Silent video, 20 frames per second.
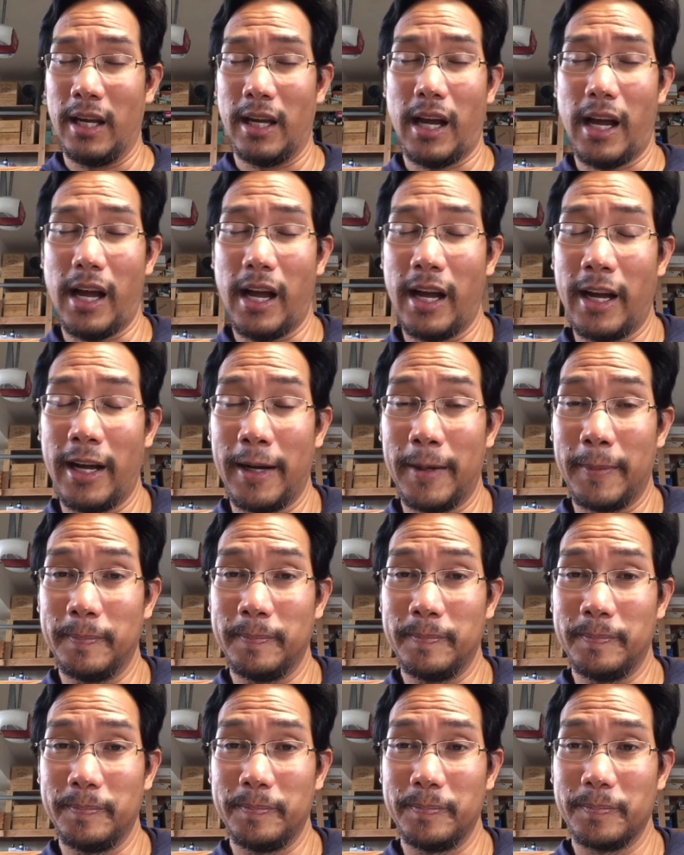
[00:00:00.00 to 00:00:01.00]

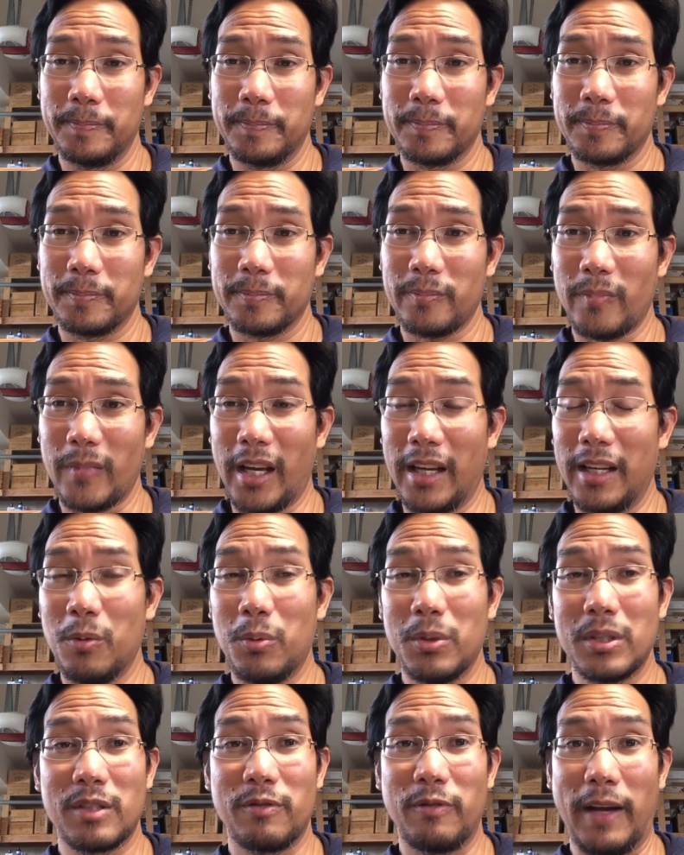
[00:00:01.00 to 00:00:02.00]
And it
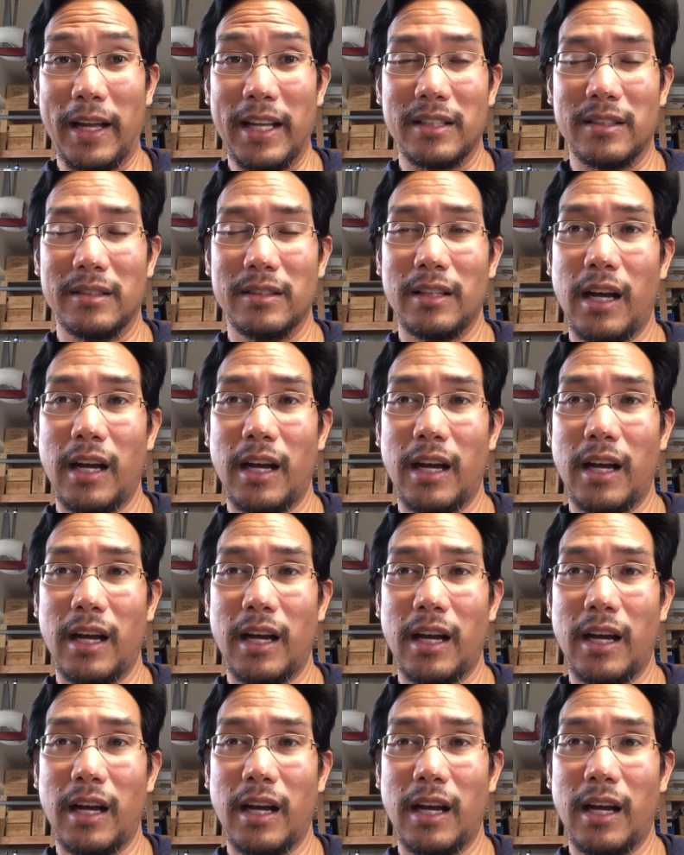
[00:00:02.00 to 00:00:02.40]
was fun.